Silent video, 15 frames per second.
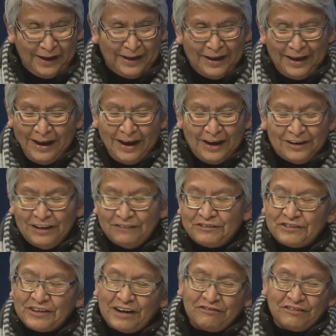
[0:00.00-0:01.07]
I love
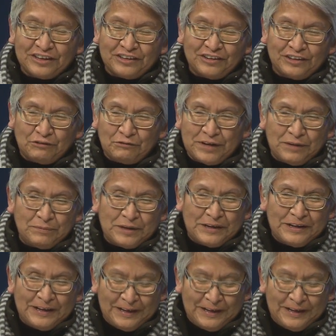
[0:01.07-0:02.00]
traveling on the web.